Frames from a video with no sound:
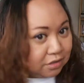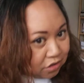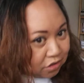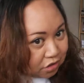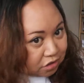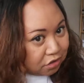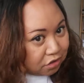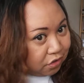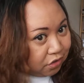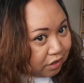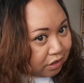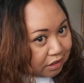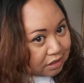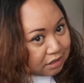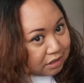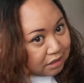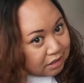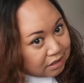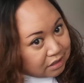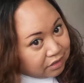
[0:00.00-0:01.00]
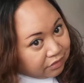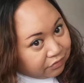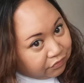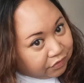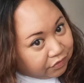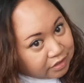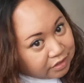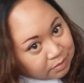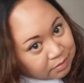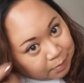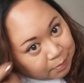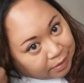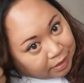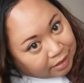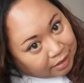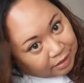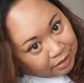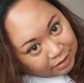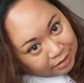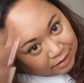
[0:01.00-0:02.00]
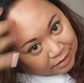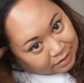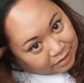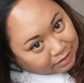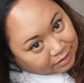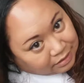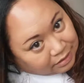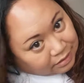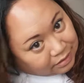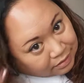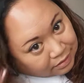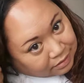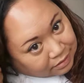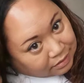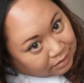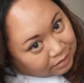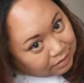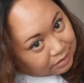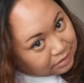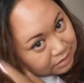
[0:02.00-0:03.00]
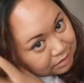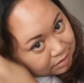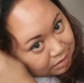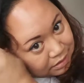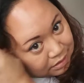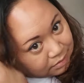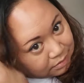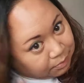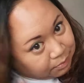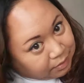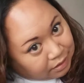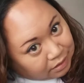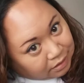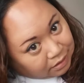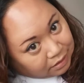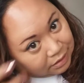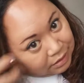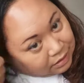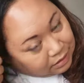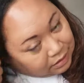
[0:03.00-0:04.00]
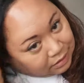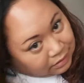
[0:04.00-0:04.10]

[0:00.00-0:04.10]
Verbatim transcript: just so you could see the difference, but this is going to be,